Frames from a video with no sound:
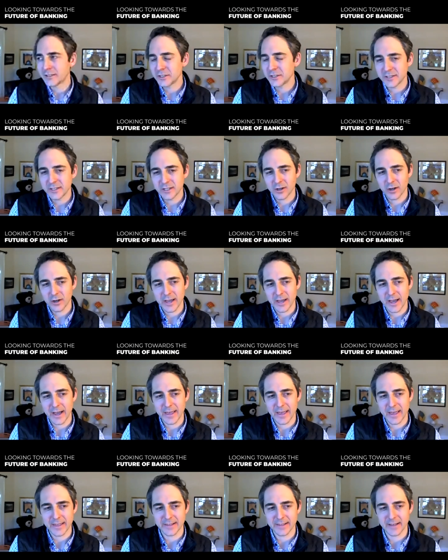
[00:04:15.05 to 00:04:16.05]
it, you know, I,
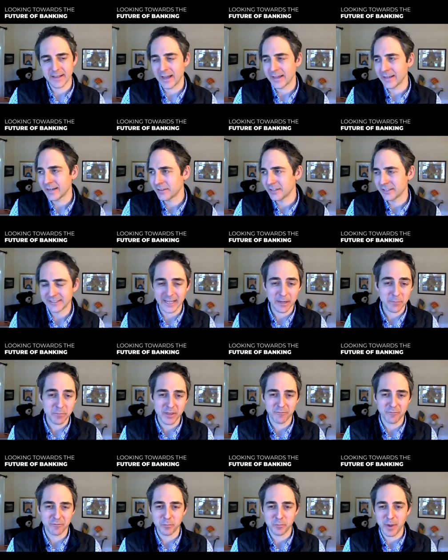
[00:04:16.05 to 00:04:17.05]
I, I hear the same
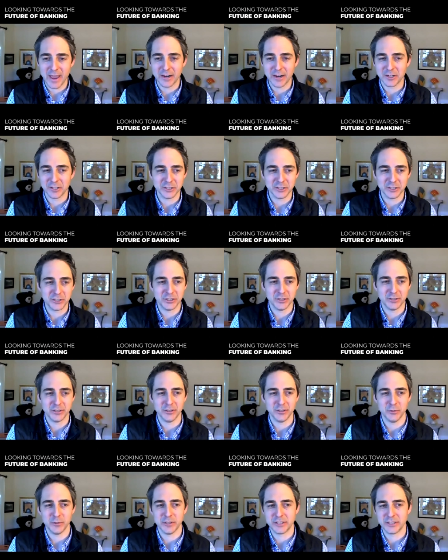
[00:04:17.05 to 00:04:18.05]
thing from bankers that you
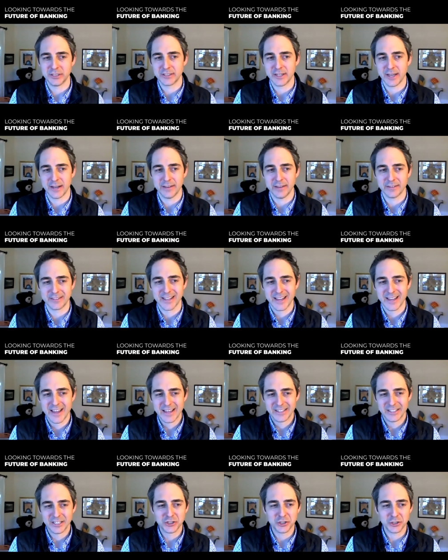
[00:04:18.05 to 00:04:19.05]
do, which is kind of this
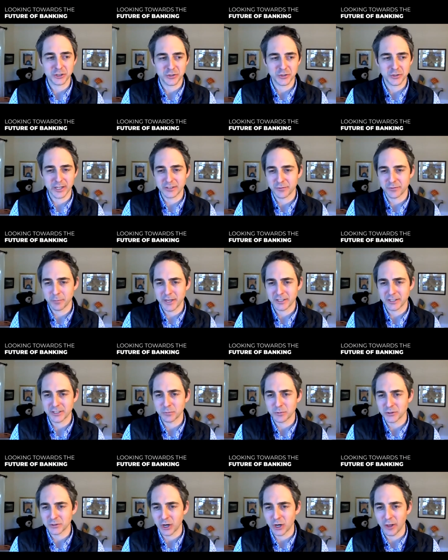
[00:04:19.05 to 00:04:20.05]
digital transformation
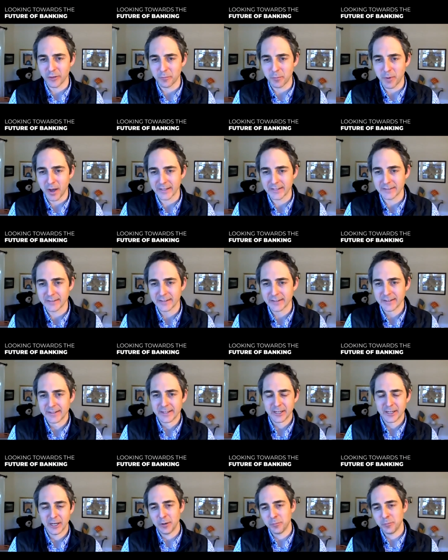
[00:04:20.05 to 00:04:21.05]
was on the mind,
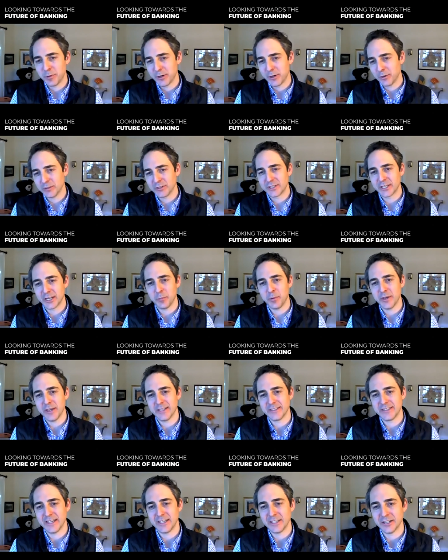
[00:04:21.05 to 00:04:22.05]
uh, but it was going to be
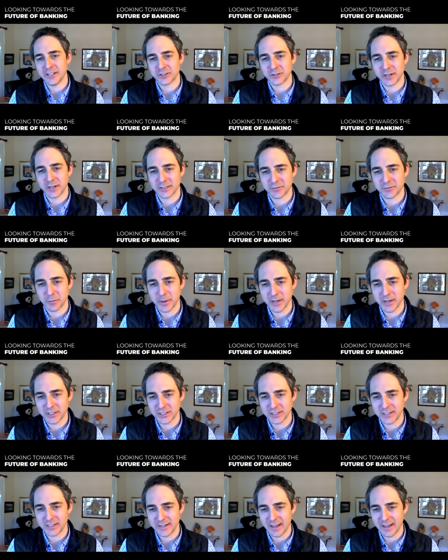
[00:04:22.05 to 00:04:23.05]
a 10 year
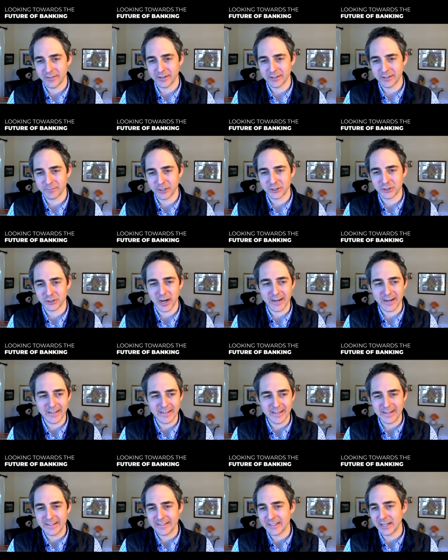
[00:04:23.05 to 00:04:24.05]
transformation. And now they're, they're trying to
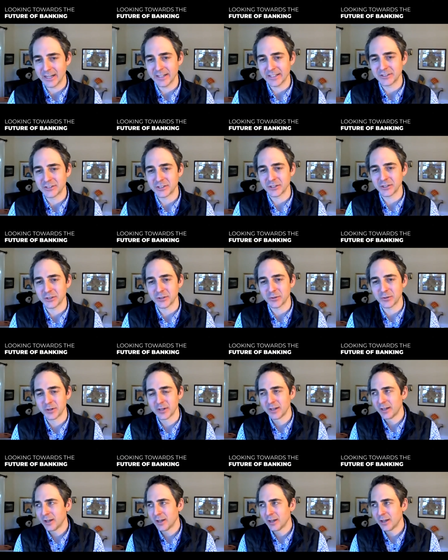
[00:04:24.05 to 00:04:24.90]
get it done in two.